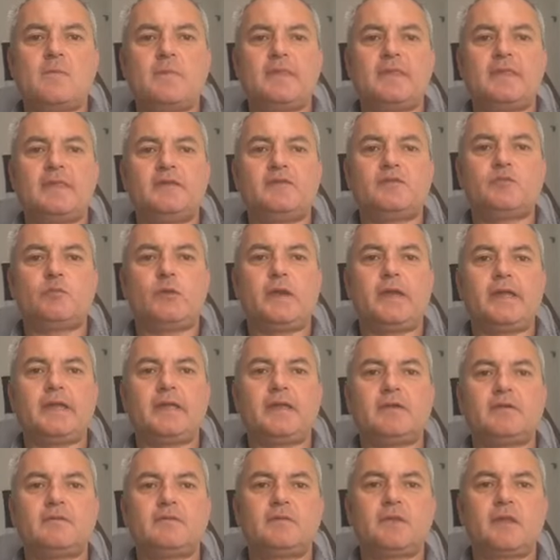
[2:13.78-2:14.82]
this
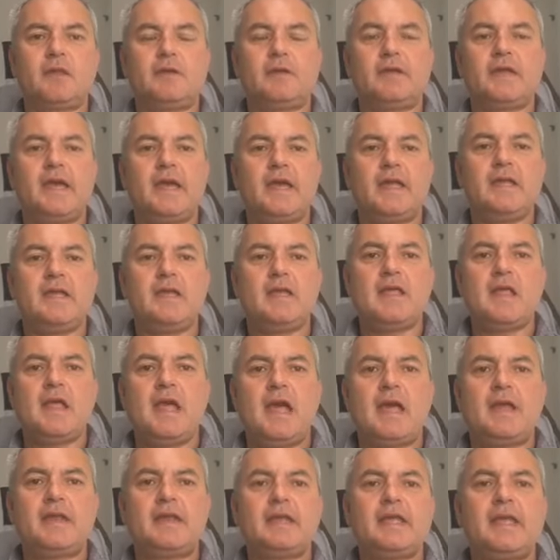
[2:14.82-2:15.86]
week, okay?
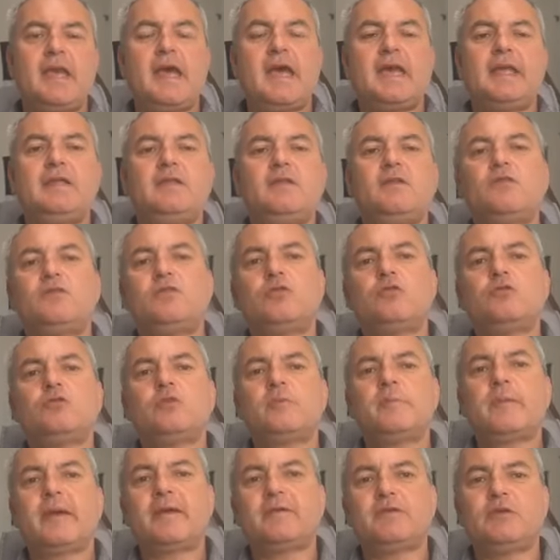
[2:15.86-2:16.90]
And again, talk
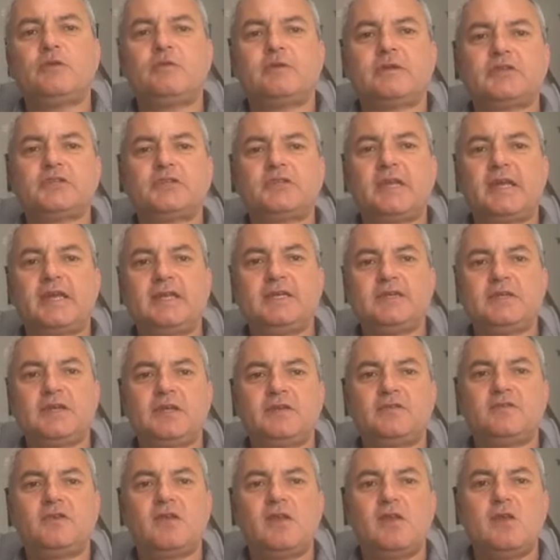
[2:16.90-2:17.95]
about your
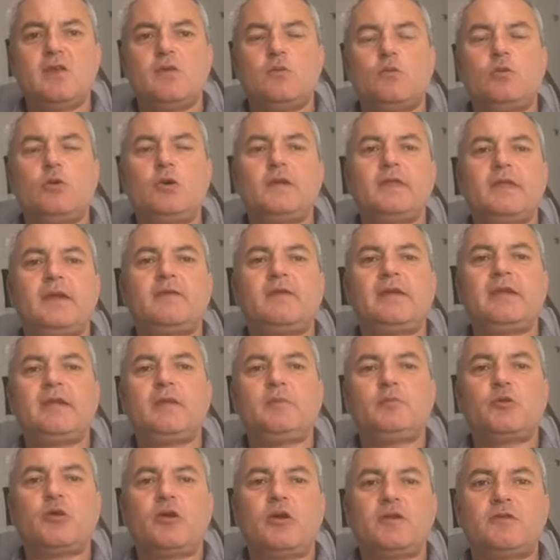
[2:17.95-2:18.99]
exchanges. Were there any
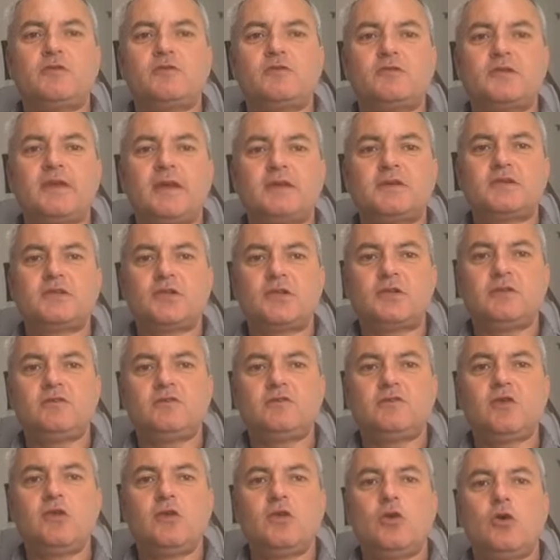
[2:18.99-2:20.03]
price
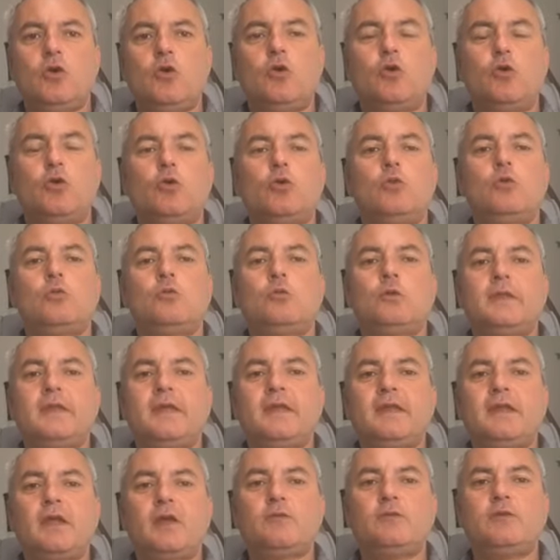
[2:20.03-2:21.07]
reductions or were there
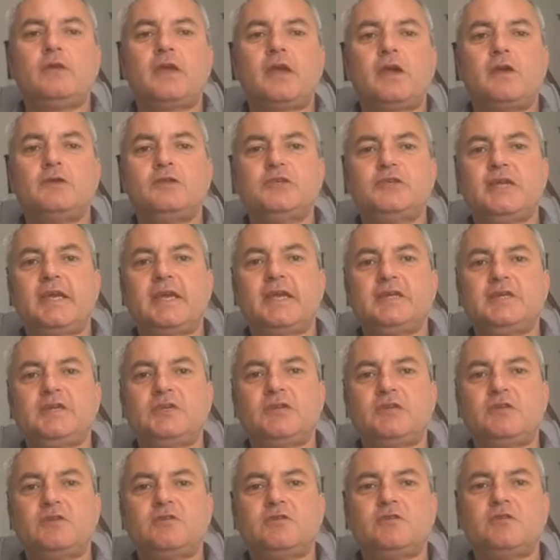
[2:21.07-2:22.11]
no
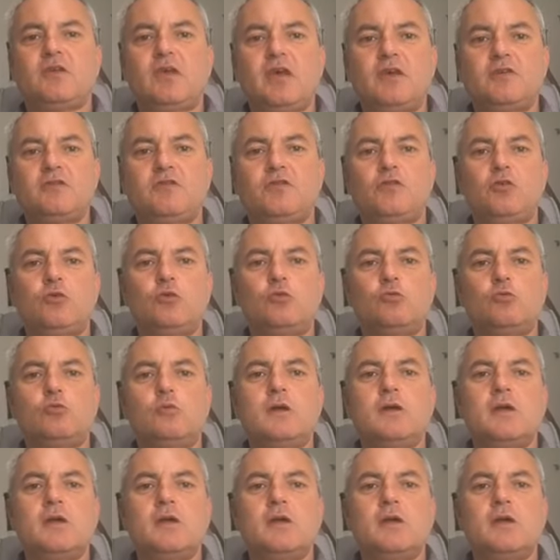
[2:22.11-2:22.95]
negotiations at all?